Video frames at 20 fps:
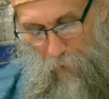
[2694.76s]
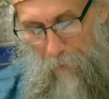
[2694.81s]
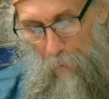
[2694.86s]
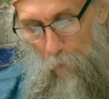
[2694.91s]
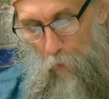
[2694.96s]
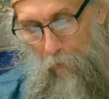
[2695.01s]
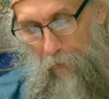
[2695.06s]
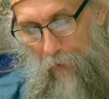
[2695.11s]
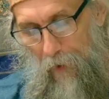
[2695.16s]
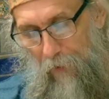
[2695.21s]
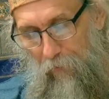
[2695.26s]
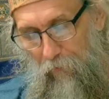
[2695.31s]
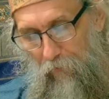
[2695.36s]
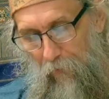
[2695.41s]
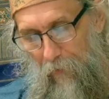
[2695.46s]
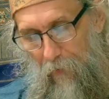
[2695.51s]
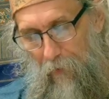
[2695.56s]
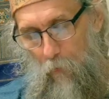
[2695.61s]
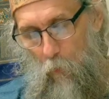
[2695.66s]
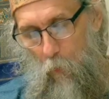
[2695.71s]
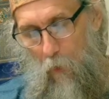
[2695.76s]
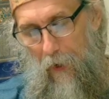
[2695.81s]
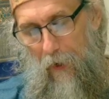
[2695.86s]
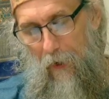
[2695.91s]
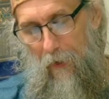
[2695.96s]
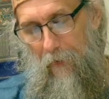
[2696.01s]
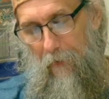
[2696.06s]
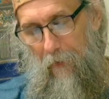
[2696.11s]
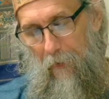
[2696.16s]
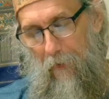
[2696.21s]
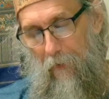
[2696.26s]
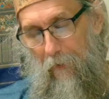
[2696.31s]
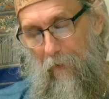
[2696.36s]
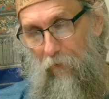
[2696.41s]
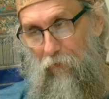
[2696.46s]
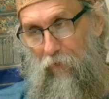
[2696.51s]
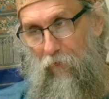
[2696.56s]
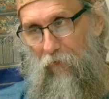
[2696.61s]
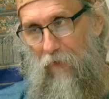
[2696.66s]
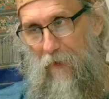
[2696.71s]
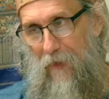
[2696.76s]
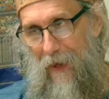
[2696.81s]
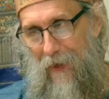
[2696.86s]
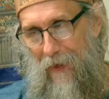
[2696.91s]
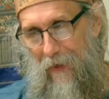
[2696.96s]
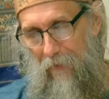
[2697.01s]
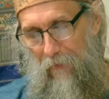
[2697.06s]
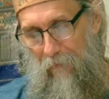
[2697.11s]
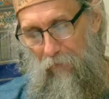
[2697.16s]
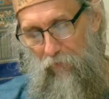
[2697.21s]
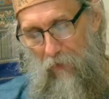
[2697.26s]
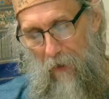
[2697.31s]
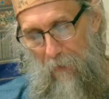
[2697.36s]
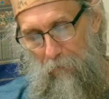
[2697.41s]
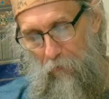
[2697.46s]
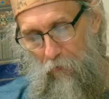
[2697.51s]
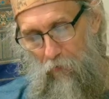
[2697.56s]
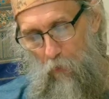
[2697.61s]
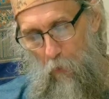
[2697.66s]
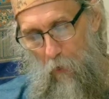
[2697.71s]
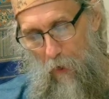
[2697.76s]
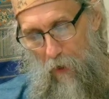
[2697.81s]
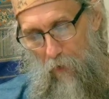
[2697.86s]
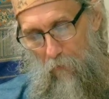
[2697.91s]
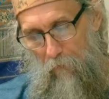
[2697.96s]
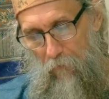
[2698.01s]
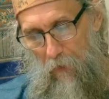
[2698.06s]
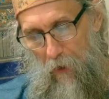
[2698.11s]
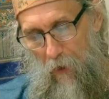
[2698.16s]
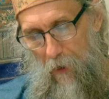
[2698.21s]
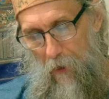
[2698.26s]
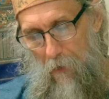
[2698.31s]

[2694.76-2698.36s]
a more excellent way. This is the end of chapter twelve.